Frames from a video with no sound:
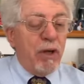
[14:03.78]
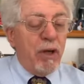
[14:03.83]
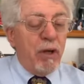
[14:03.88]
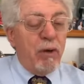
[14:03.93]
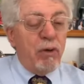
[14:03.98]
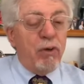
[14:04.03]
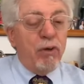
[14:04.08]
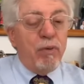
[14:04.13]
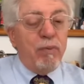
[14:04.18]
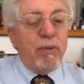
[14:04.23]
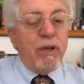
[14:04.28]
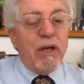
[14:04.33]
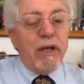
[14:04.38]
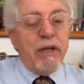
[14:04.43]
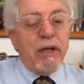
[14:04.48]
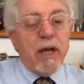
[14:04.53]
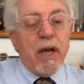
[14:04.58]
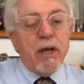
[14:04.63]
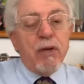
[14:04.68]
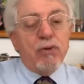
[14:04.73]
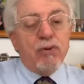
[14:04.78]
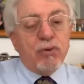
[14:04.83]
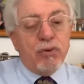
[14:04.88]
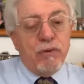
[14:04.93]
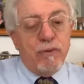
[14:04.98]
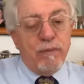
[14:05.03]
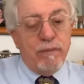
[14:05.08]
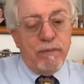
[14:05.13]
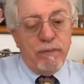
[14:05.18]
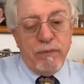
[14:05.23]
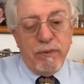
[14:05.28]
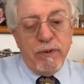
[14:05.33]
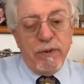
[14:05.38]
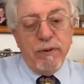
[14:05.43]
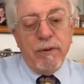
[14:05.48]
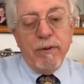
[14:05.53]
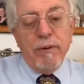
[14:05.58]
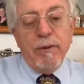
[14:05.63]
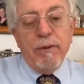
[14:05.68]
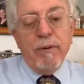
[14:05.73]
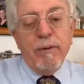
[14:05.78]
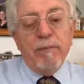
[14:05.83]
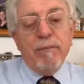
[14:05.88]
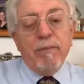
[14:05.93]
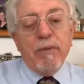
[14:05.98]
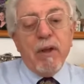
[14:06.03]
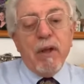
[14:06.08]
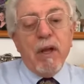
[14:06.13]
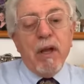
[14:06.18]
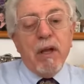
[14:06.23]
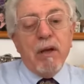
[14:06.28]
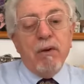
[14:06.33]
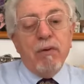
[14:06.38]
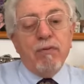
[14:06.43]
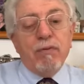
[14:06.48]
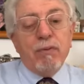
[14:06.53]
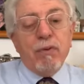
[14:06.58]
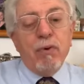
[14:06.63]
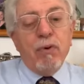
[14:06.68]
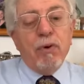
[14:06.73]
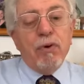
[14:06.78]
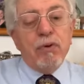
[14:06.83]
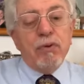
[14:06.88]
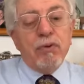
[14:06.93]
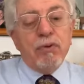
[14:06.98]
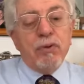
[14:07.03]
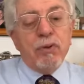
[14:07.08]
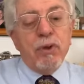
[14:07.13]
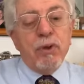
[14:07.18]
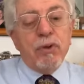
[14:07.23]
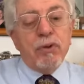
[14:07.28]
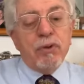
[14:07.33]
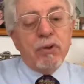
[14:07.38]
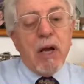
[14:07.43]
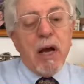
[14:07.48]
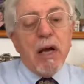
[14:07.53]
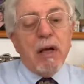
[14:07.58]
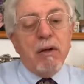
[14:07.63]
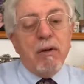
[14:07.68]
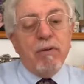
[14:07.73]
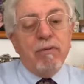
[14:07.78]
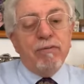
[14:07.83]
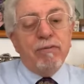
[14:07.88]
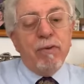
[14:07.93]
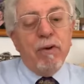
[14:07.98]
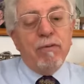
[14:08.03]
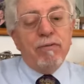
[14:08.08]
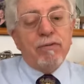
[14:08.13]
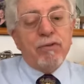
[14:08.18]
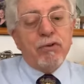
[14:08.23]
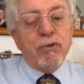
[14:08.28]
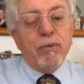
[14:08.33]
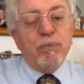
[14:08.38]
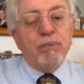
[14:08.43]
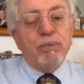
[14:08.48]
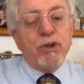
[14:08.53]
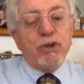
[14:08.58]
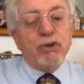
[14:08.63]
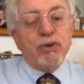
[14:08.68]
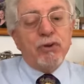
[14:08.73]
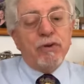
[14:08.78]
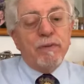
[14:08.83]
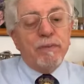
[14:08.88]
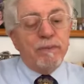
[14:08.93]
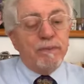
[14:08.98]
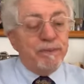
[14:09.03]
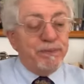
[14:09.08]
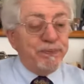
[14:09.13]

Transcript: humiliation, and of course a sign of submission.